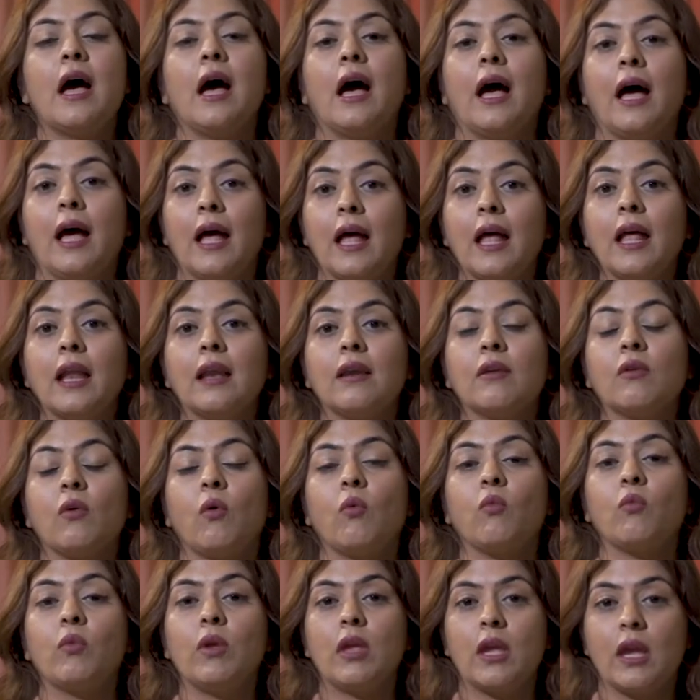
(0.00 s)
And
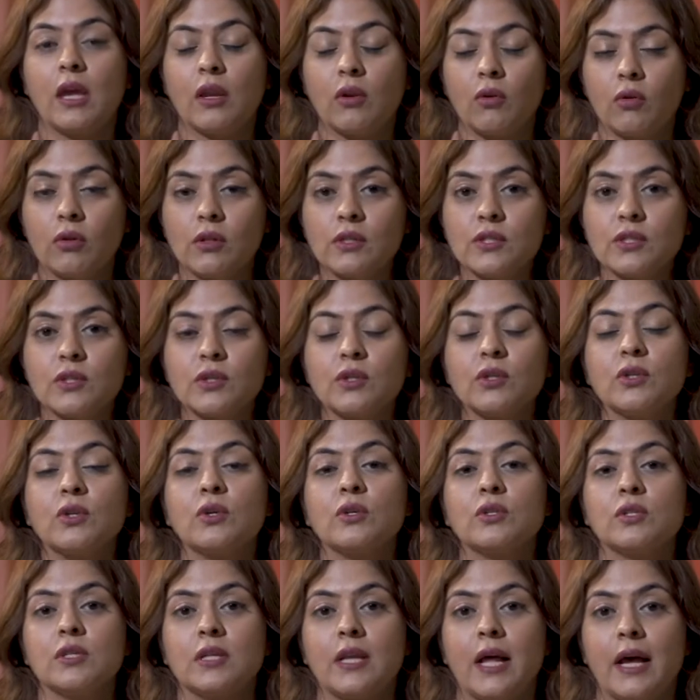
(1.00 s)
we can also
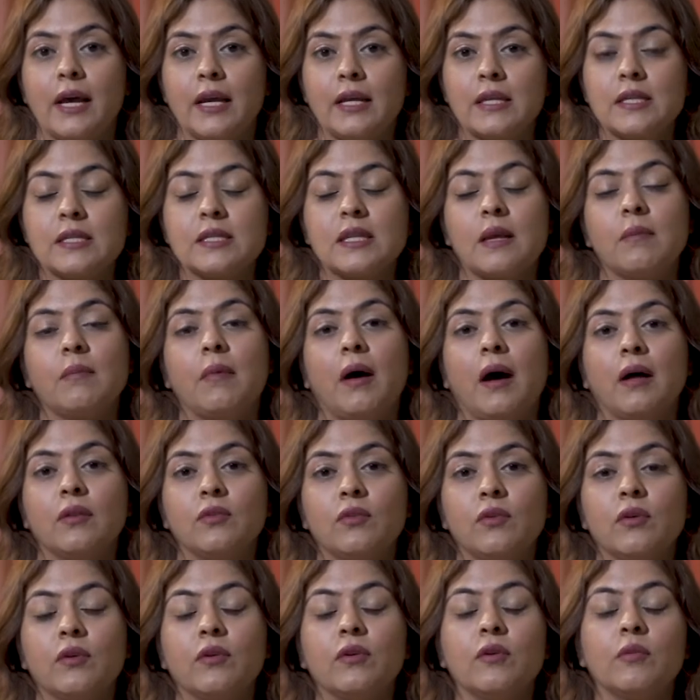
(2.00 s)
utilize some
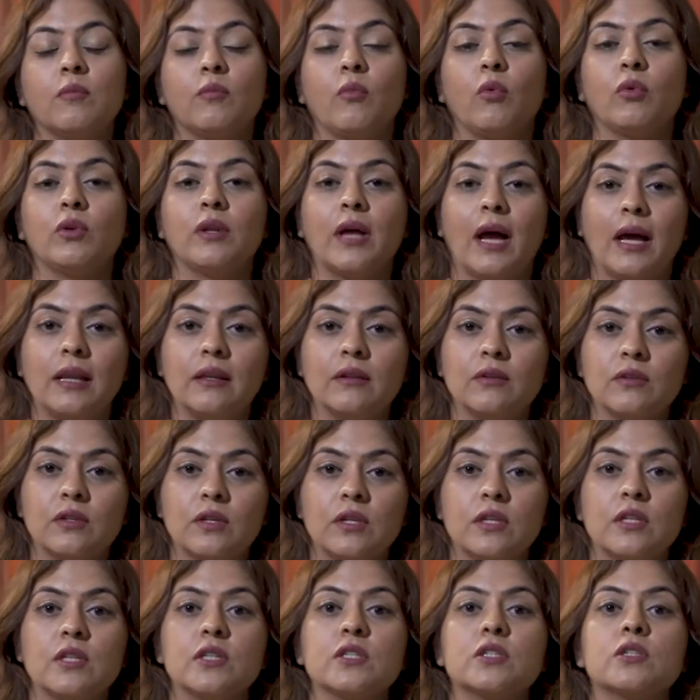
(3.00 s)
other
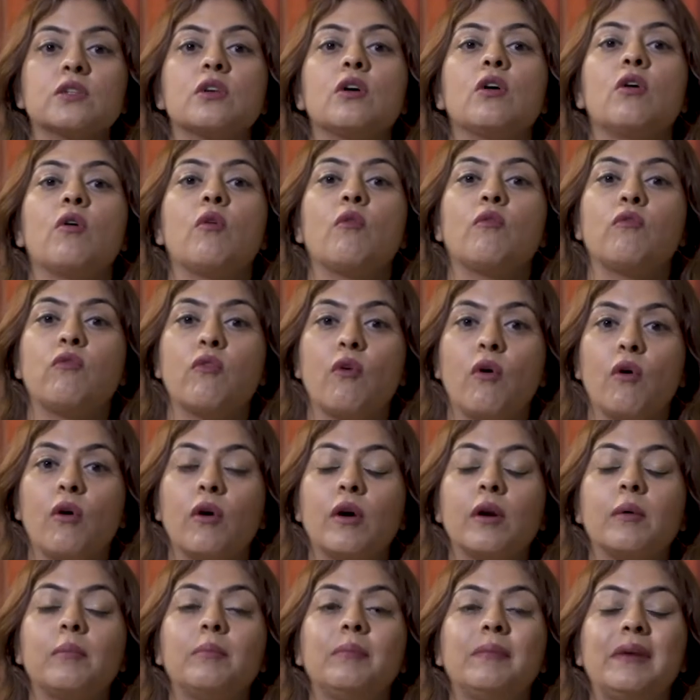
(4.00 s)
modalities
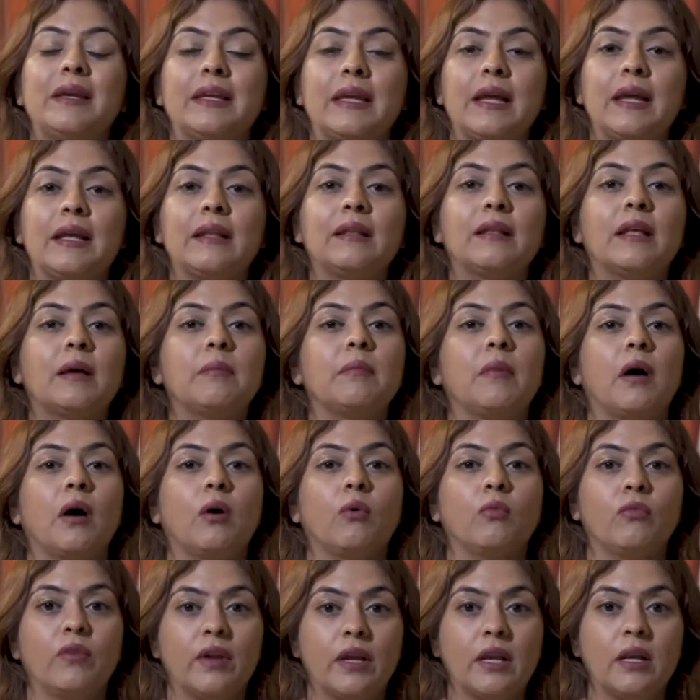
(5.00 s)
for making them
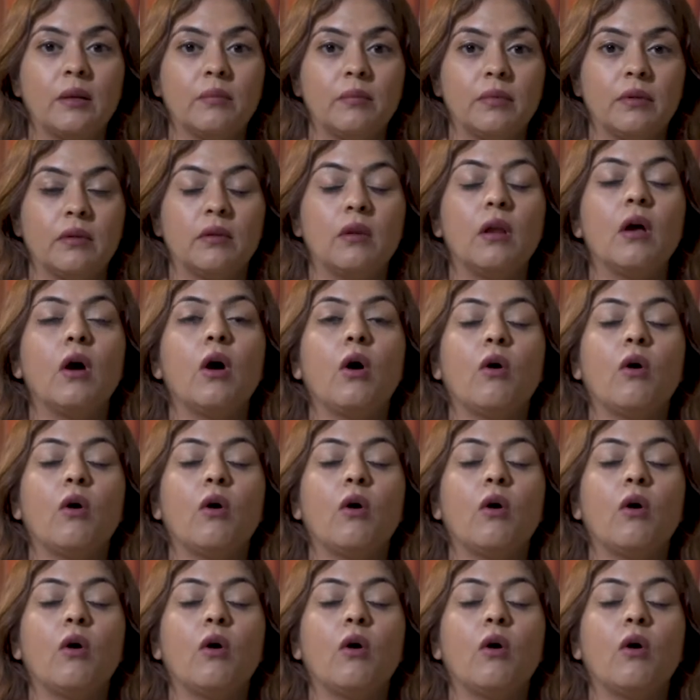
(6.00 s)
available.